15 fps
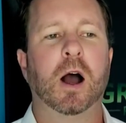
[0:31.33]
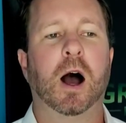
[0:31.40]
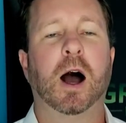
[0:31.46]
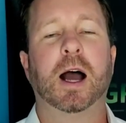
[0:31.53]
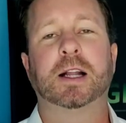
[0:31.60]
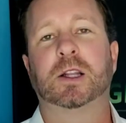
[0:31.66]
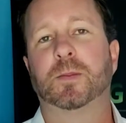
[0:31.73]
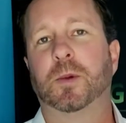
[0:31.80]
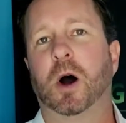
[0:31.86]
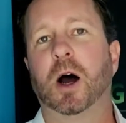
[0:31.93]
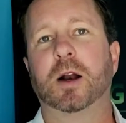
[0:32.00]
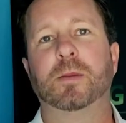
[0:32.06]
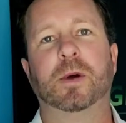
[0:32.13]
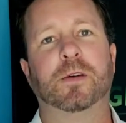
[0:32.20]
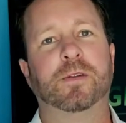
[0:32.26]
At the
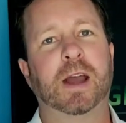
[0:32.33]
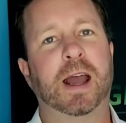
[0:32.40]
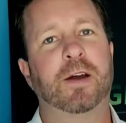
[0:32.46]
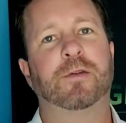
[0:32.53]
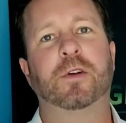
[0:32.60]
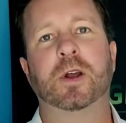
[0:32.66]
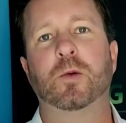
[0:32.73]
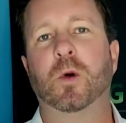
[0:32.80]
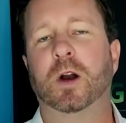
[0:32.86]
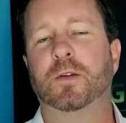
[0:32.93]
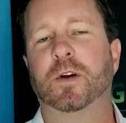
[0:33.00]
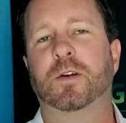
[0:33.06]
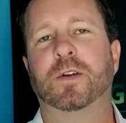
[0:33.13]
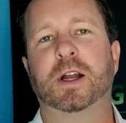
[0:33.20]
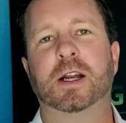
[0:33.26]
bottom of every one
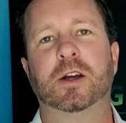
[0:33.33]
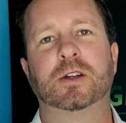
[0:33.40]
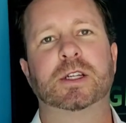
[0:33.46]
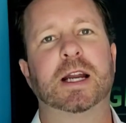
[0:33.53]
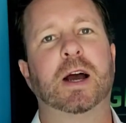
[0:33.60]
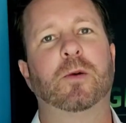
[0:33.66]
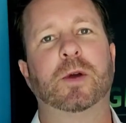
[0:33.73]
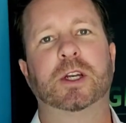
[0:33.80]
of our videos now,